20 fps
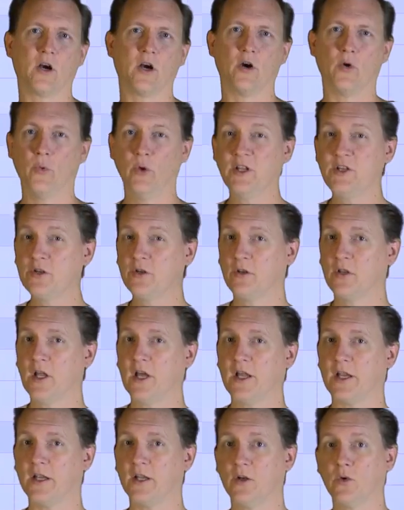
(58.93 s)
our original
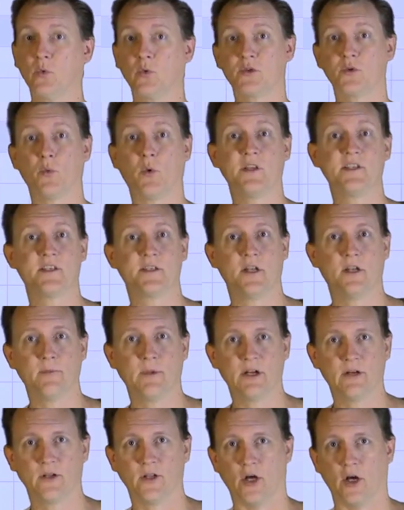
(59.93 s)
line was 1
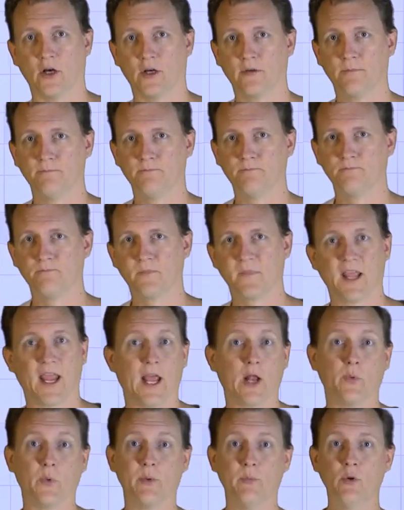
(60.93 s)
centimeter long,
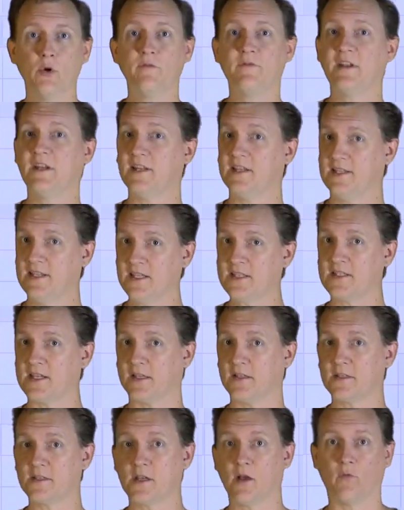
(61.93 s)
and we moved it a
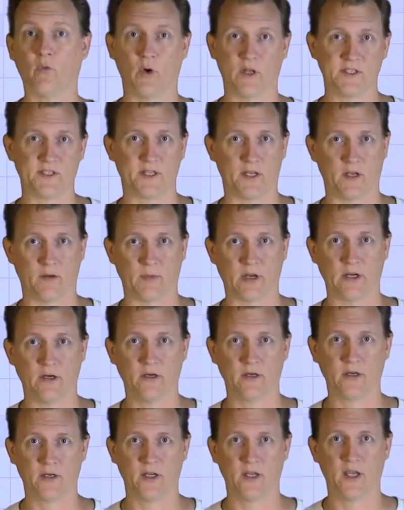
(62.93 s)
distance of 1
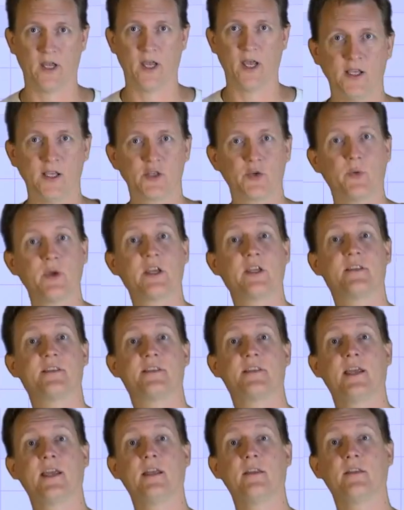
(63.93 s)
centimeter, so we could
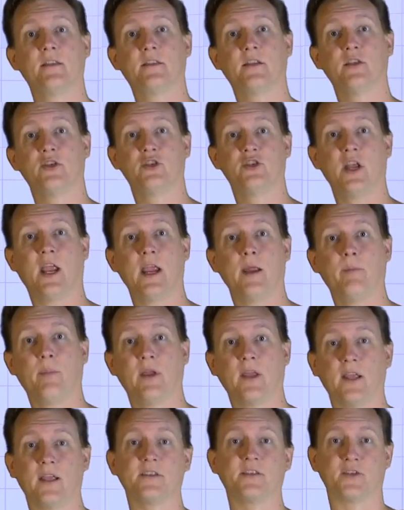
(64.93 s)
say that this shape
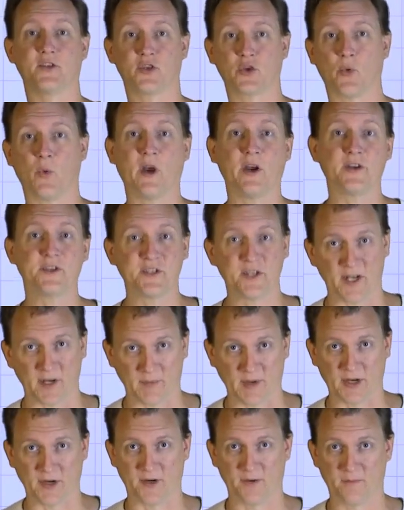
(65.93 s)
is a square
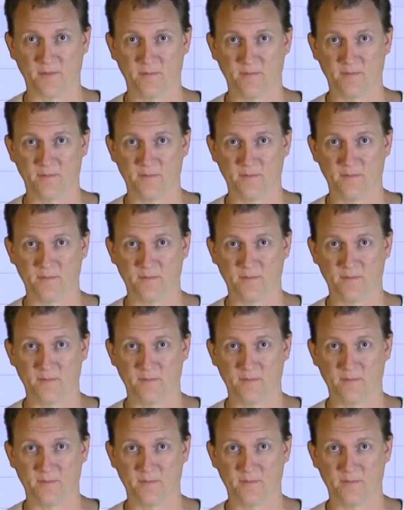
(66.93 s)
centimeter.